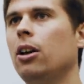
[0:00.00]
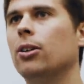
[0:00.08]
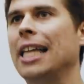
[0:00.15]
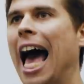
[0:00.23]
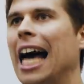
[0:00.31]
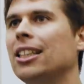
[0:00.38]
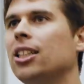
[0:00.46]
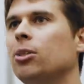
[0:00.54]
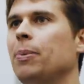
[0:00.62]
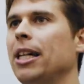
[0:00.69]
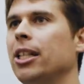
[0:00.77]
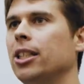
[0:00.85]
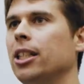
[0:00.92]
Because as a
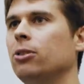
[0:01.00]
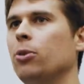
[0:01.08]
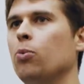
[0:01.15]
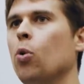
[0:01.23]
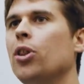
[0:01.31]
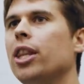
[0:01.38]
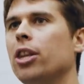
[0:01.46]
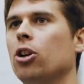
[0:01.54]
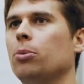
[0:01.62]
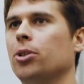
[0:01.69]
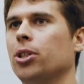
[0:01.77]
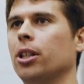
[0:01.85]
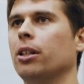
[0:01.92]
species, we want the
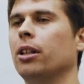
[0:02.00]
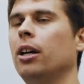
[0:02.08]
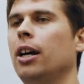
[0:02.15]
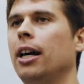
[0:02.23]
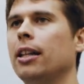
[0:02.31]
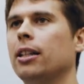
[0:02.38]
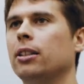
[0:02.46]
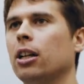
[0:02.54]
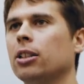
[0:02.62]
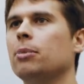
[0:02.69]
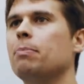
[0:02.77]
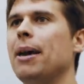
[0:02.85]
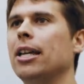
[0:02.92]
option that
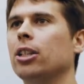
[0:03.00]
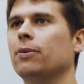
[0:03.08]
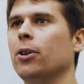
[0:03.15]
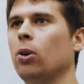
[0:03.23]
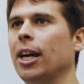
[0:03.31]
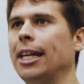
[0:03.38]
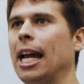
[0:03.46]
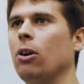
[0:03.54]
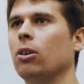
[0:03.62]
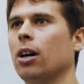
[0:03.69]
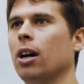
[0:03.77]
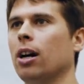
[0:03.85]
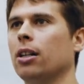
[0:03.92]
doesn't make us feel like an
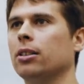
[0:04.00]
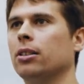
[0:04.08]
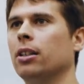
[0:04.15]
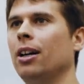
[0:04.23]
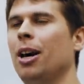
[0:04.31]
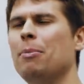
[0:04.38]
outcast.